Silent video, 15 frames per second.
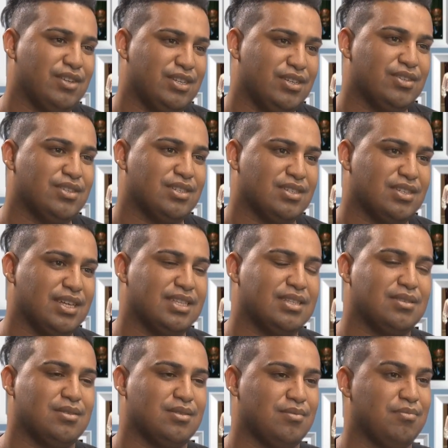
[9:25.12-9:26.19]
videos get
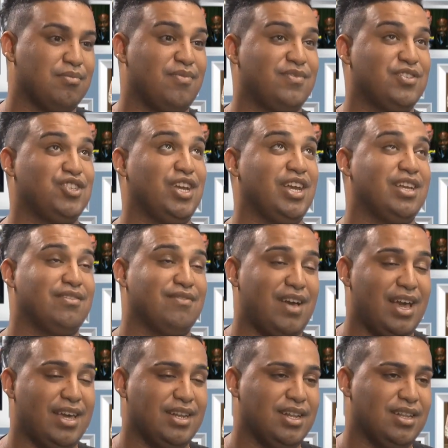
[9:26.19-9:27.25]
shared
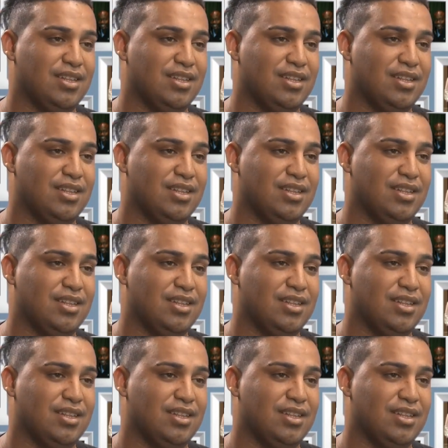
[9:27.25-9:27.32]
viral